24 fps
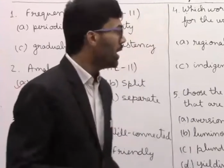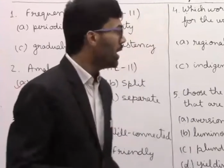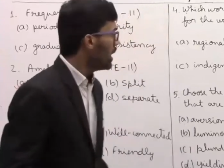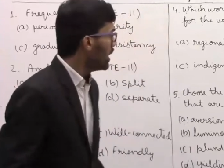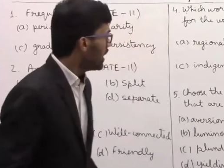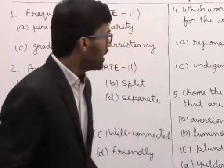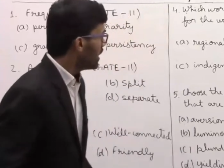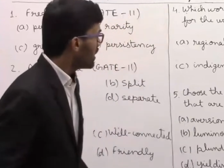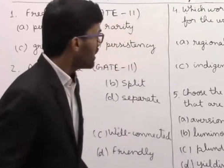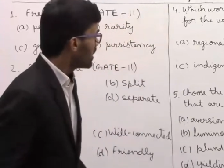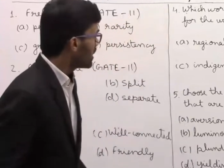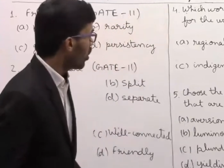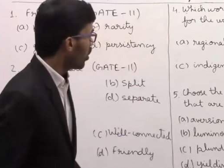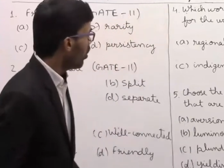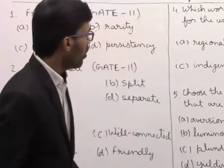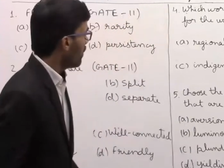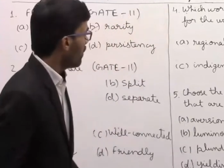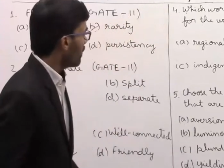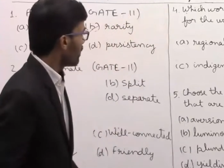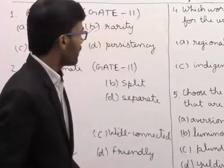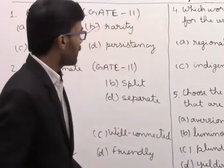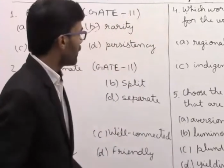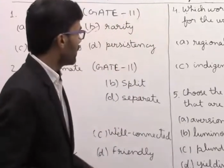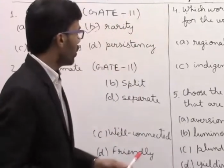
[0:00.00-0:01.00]
So
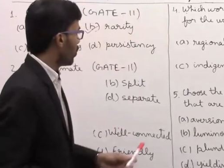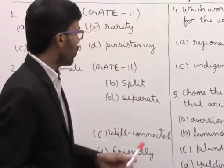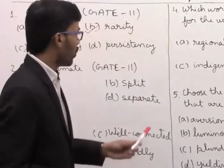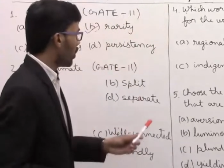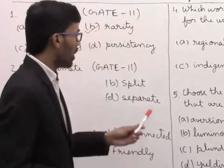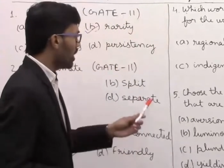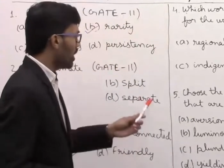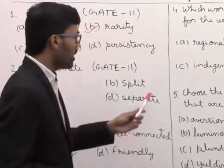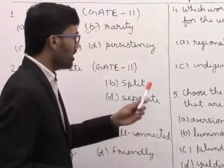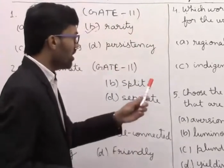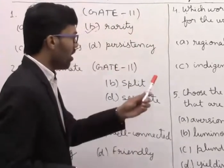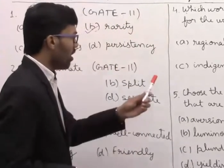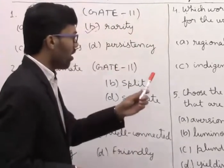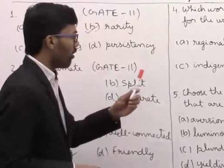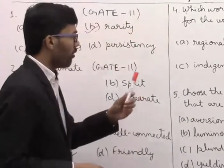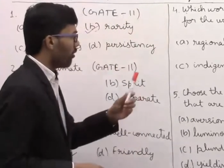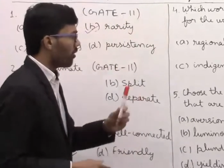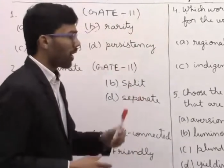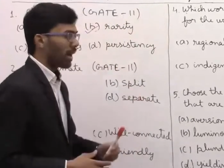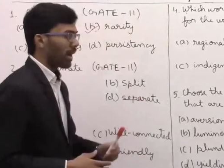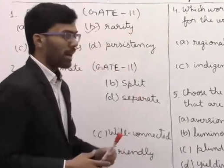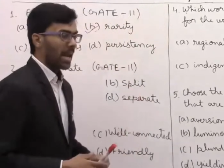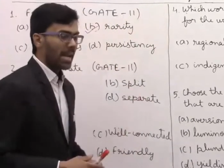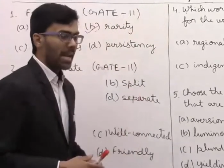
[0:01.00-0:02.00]
the word
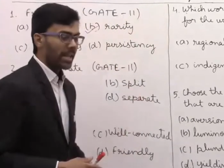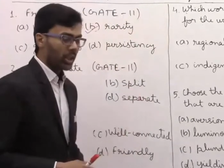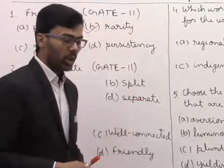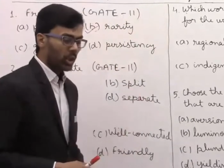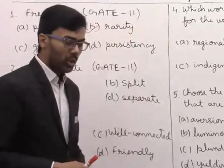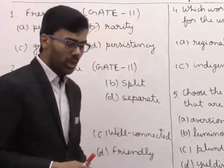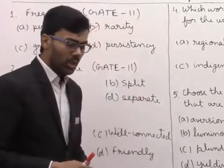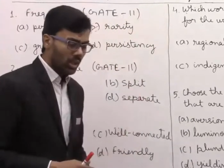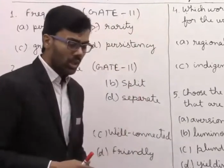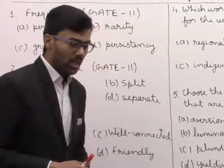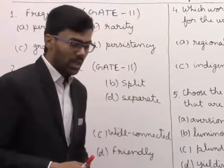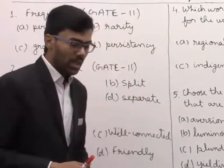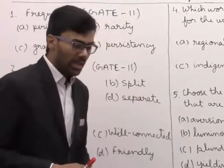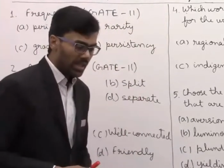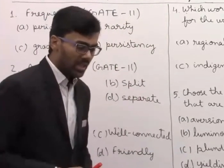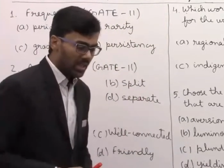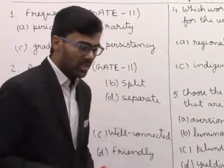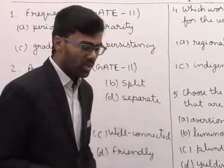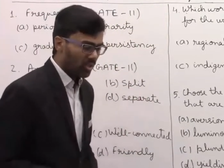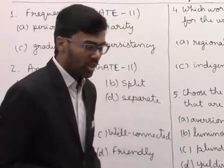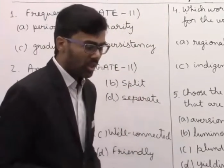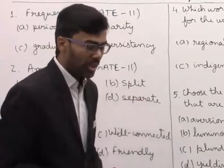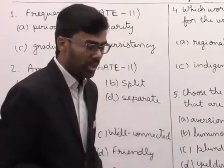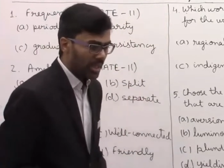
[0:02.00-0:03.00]
vernacular
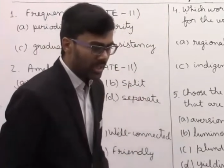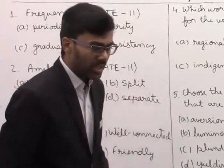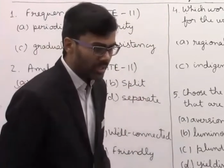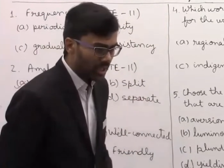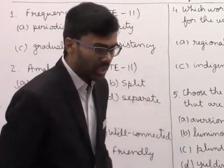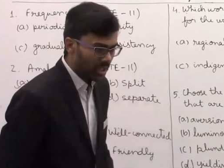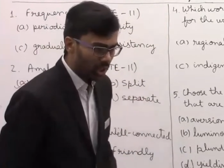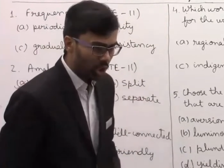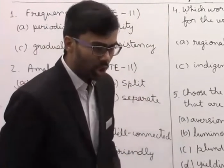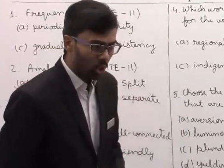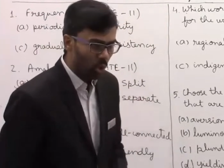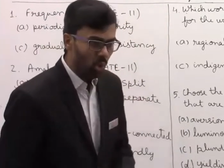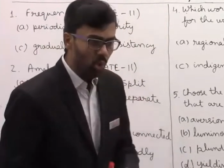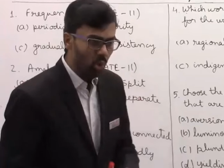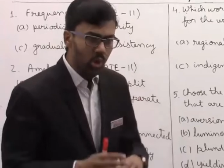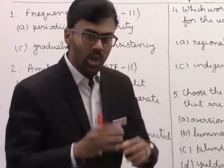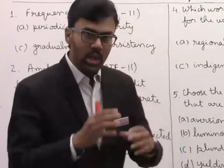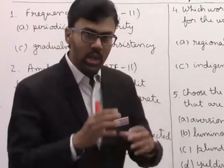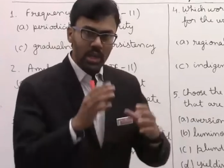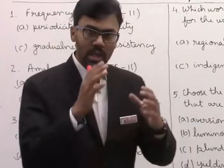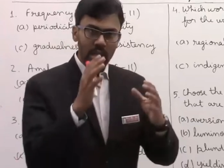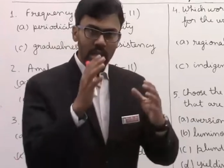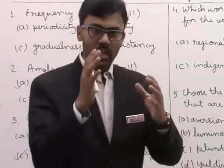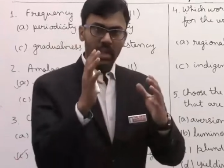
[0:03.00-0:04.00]
is related
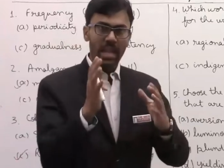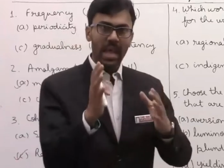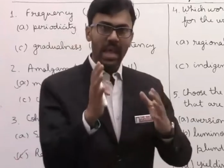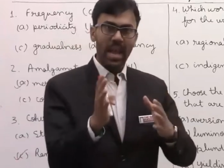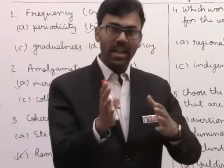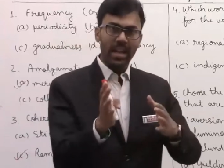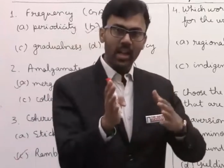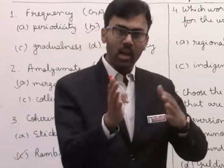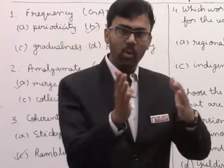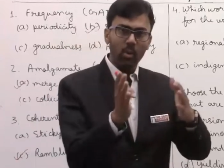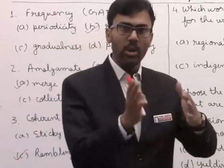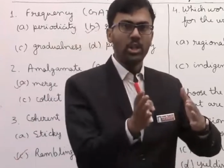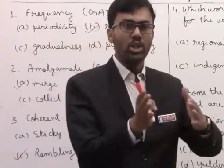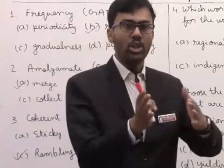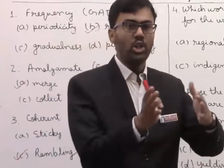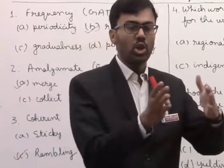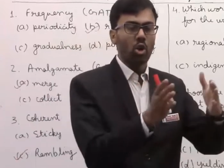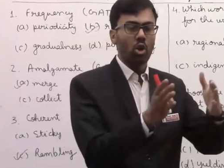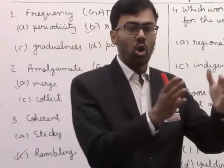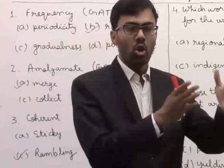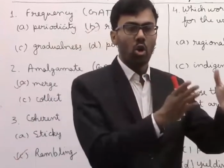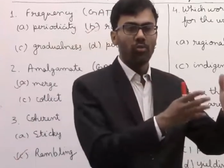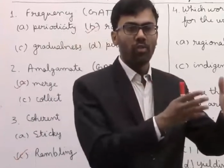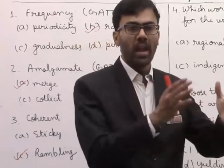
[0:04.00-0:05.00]
to language
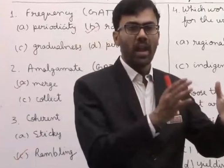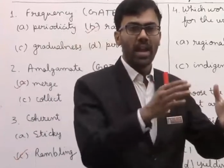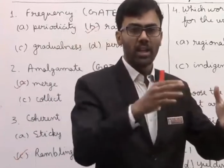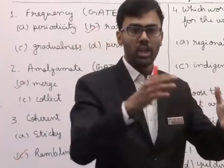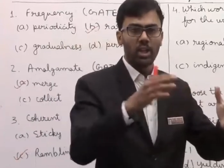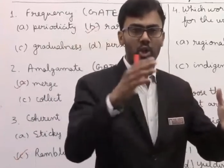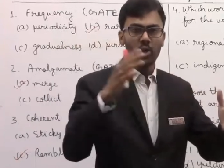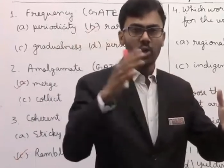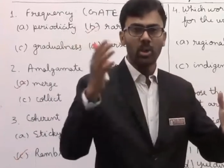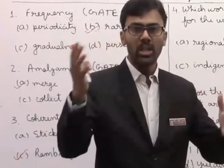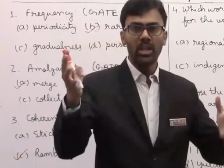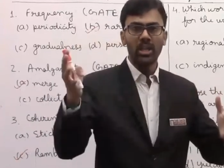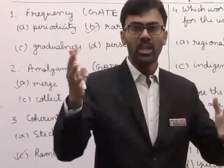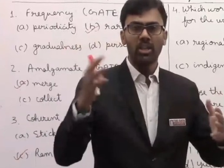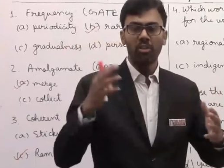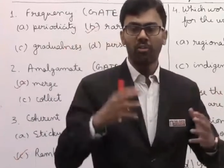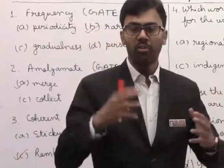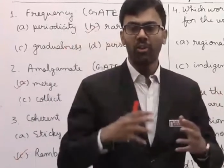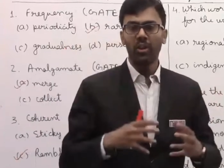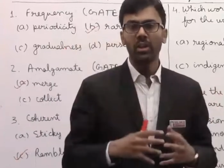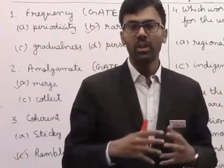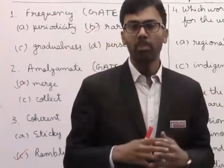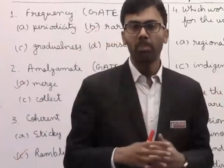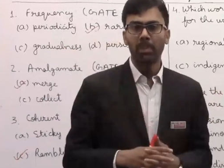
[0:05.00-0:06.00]
of actually
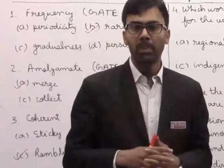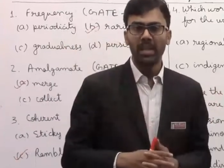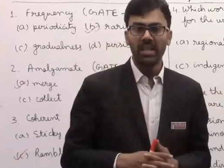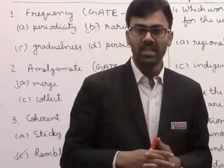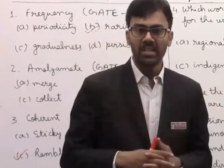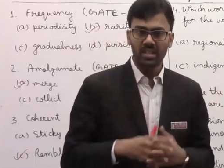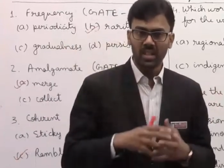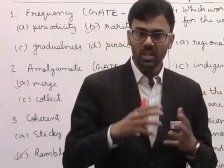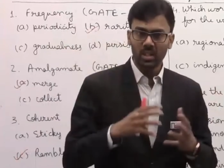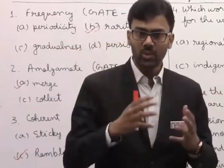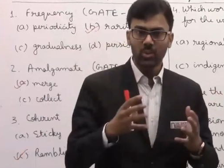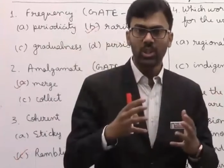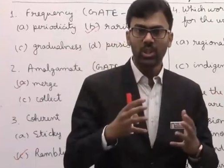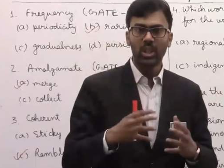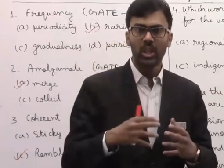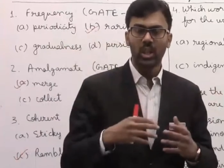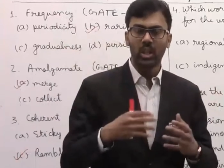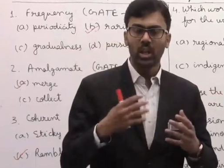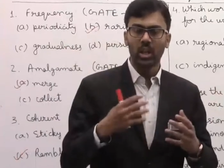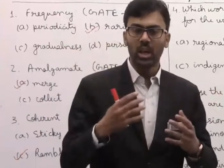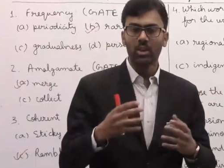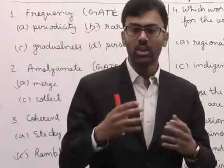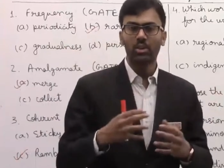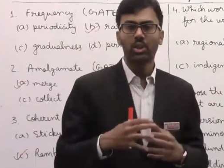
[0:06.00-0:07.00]
different places within a
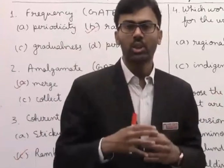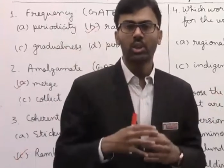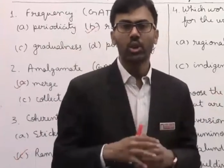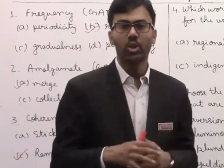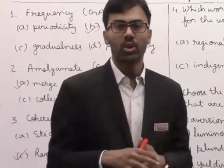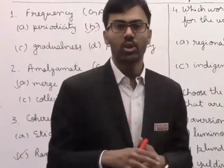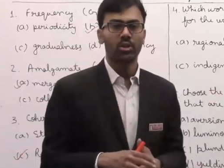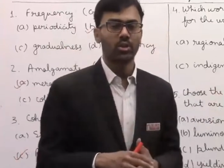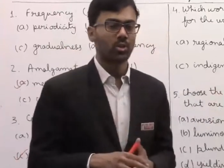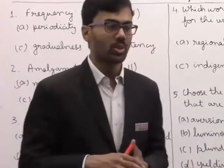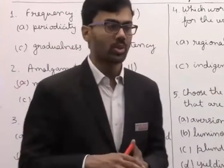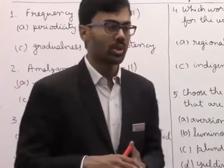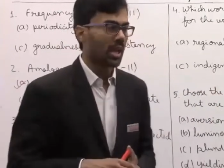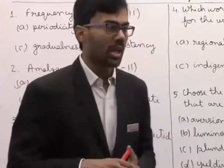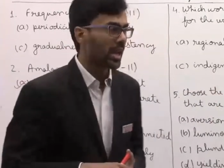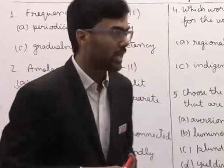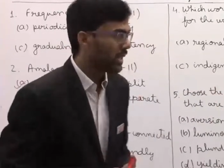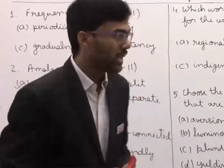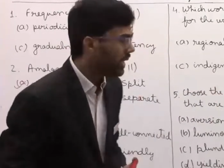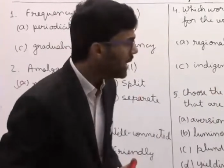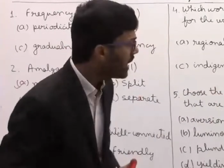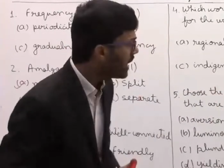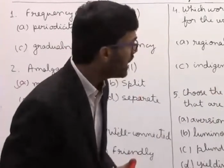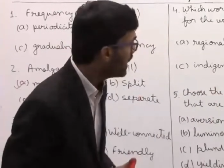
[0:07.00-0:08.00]
country or a
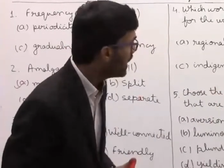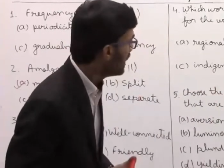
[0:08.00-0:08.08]
society.